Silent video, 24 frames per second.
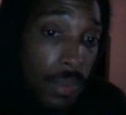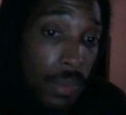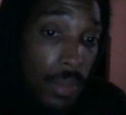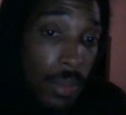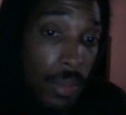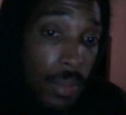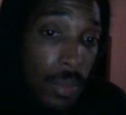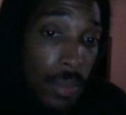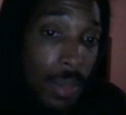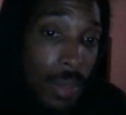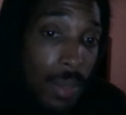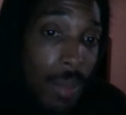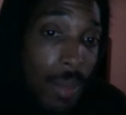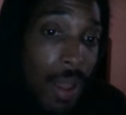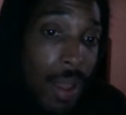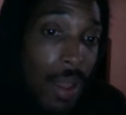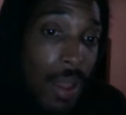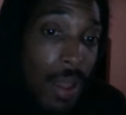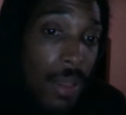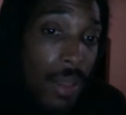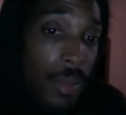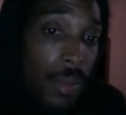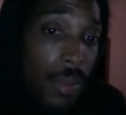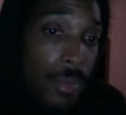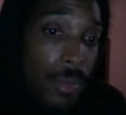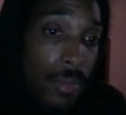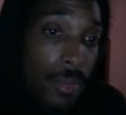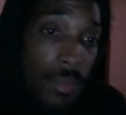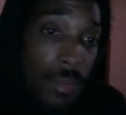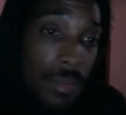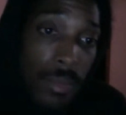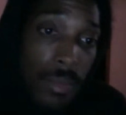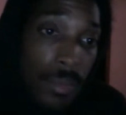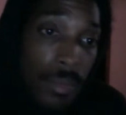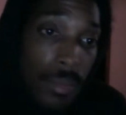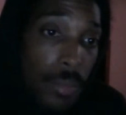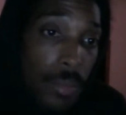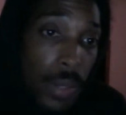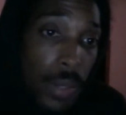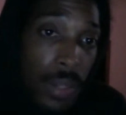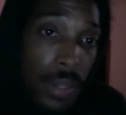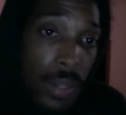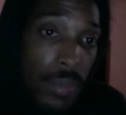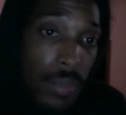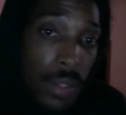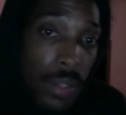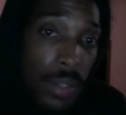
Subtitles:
When I'm high, praying for the